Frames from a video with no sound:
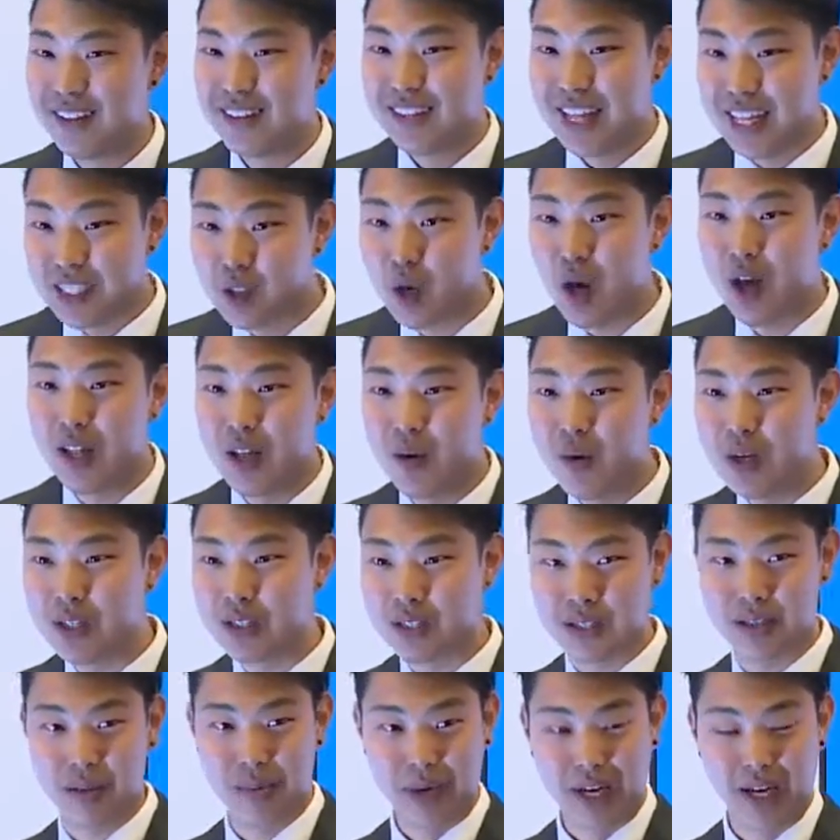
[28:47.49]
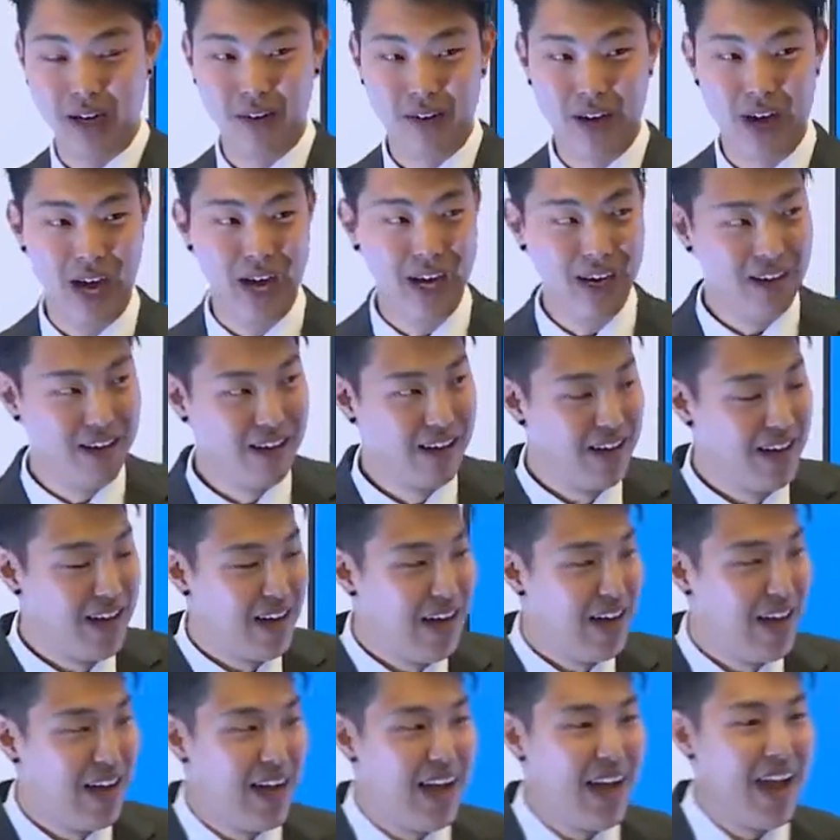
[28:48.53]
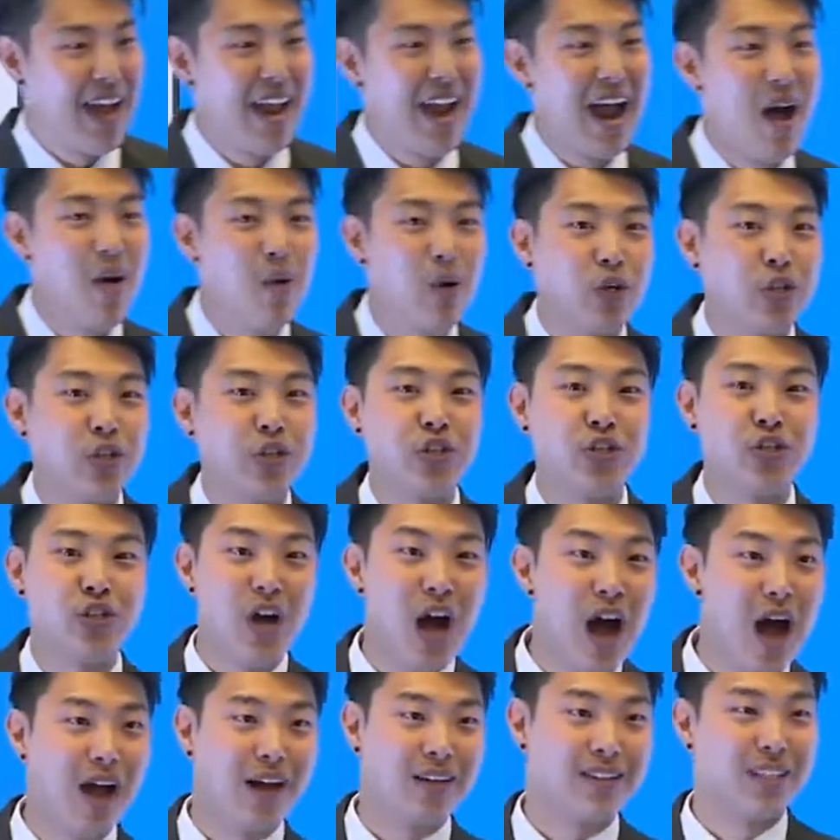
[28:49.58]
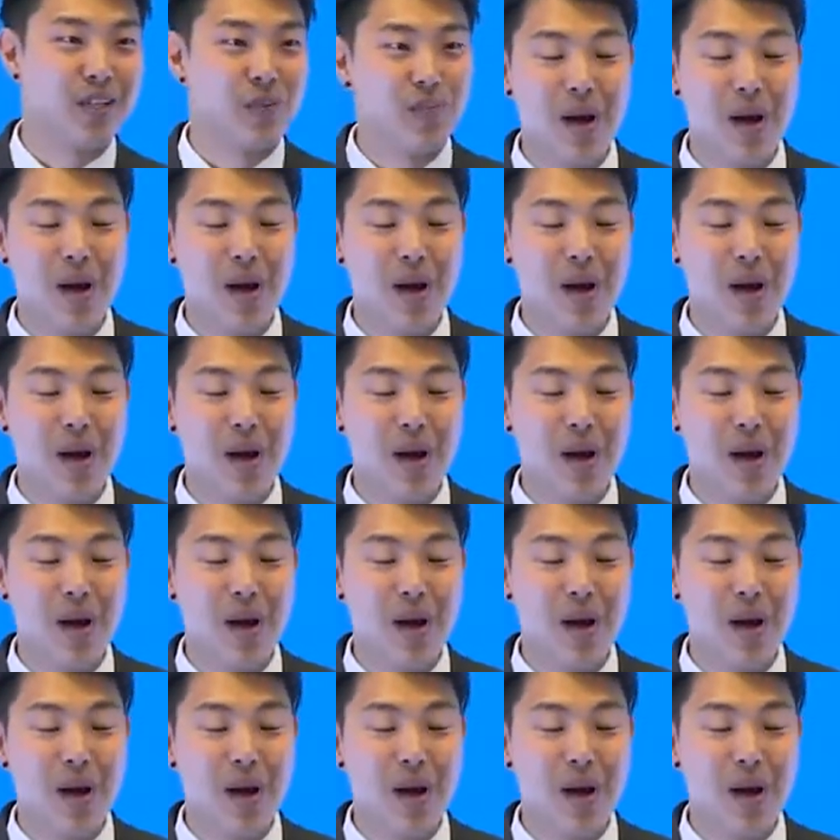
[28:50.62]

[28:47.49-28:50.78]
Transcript: That's all it was to me, okay? And I was shocked,